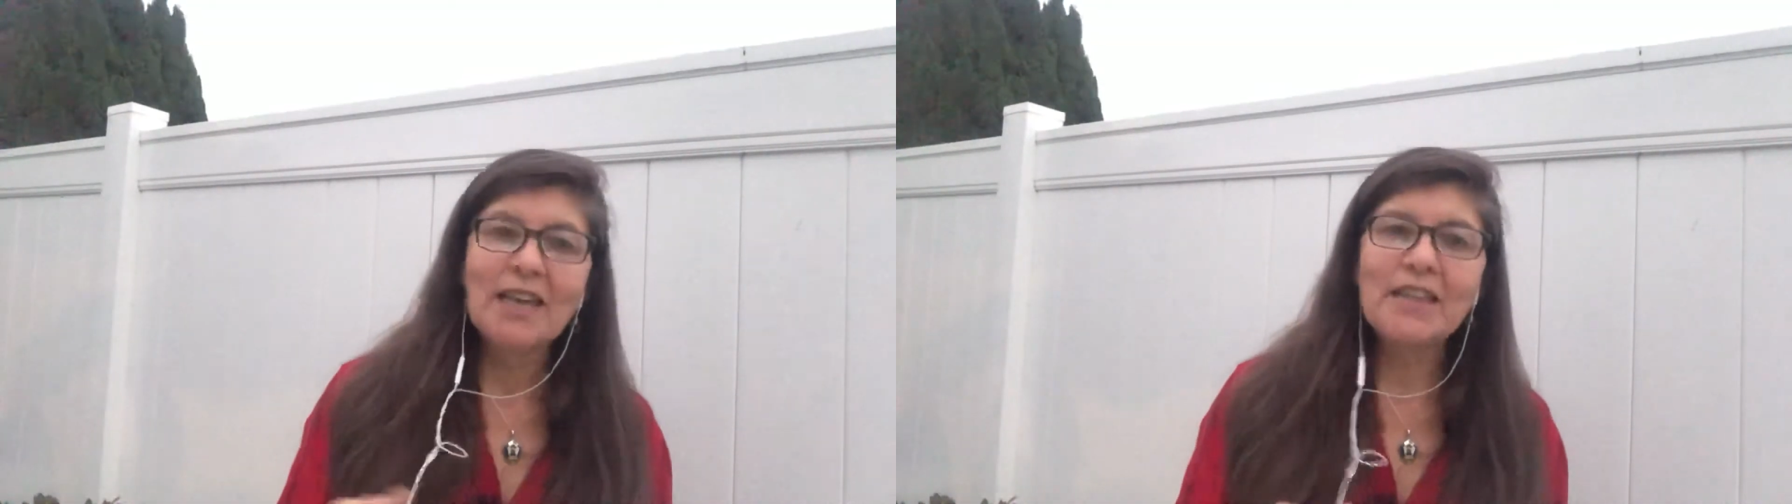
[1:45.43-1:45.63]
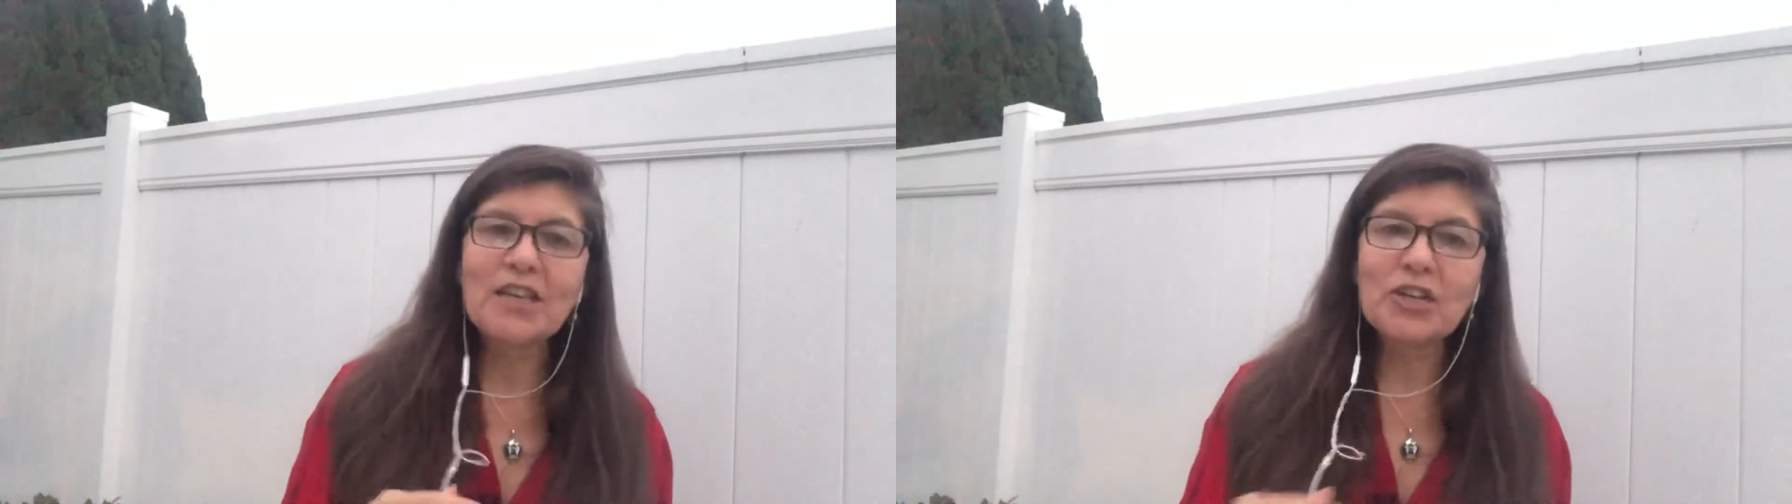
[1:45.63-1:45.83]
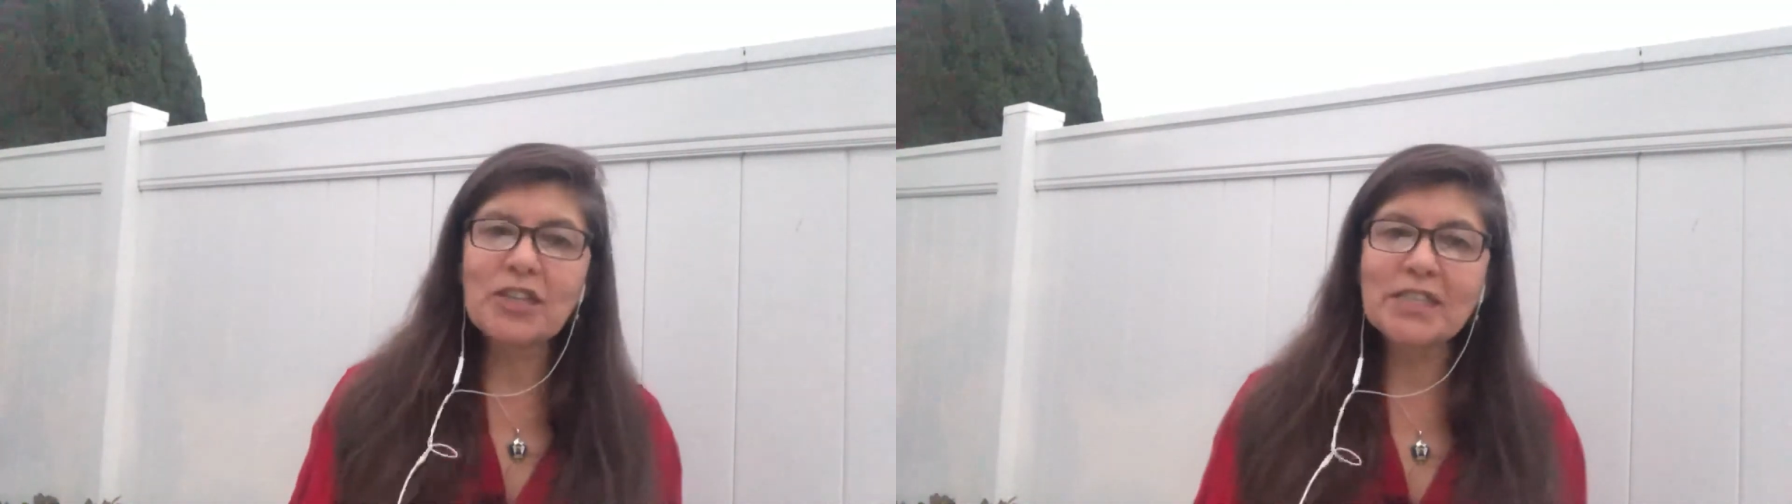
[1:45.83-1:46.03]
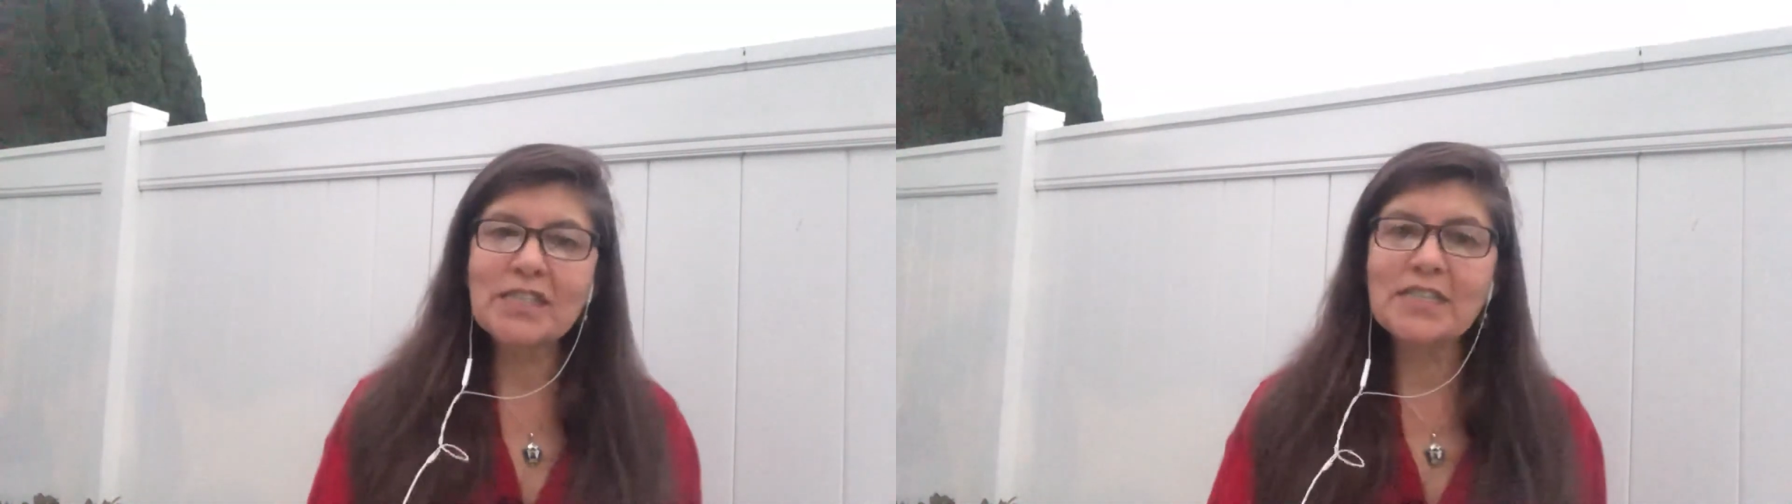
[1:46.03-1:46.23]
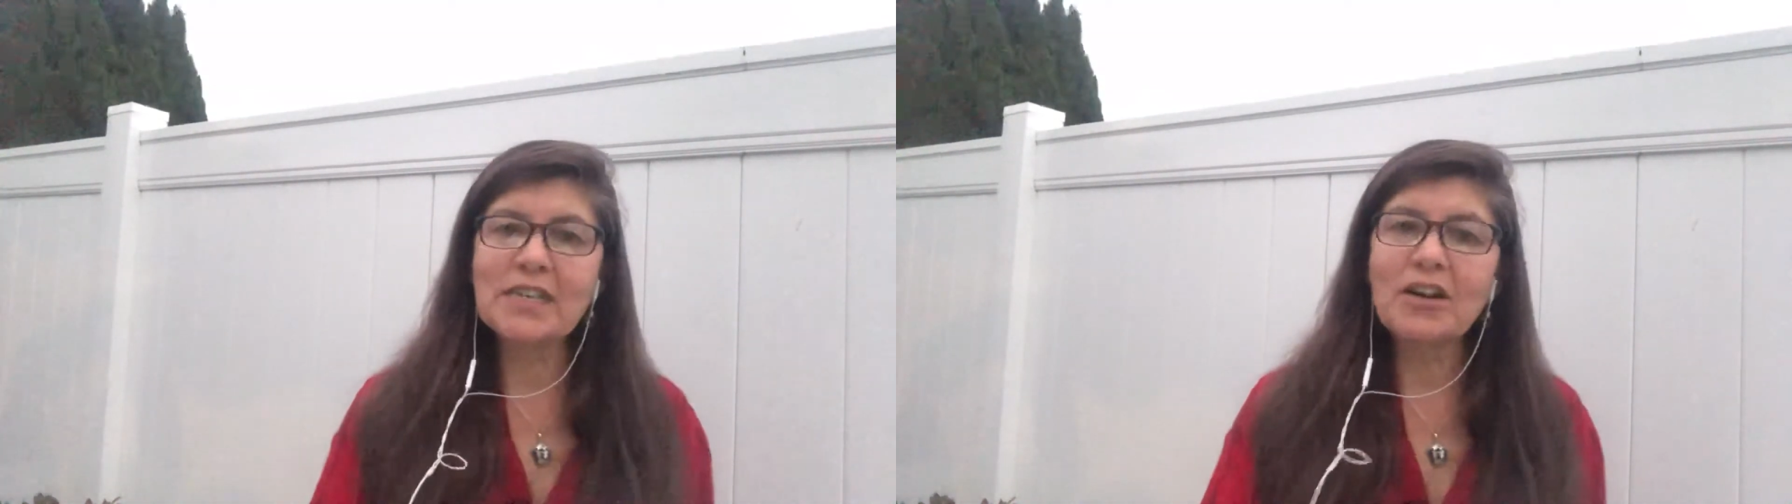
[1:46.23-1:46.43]
The
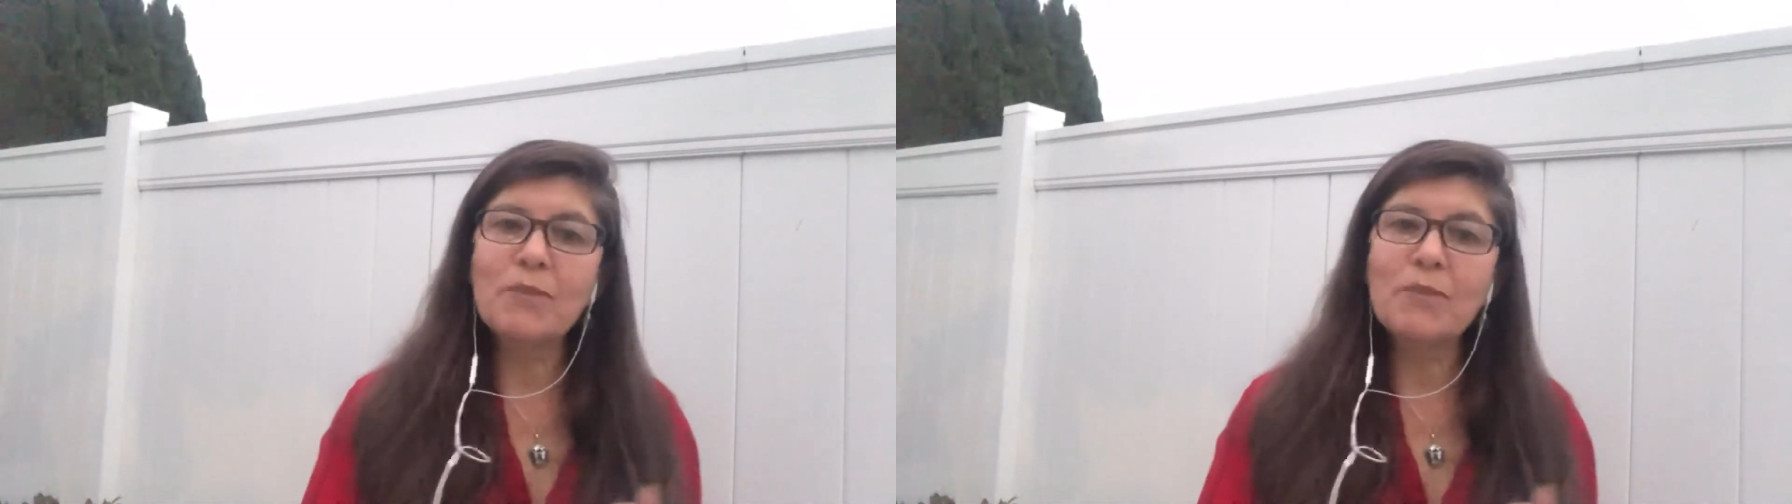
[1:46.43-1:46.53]
currencies are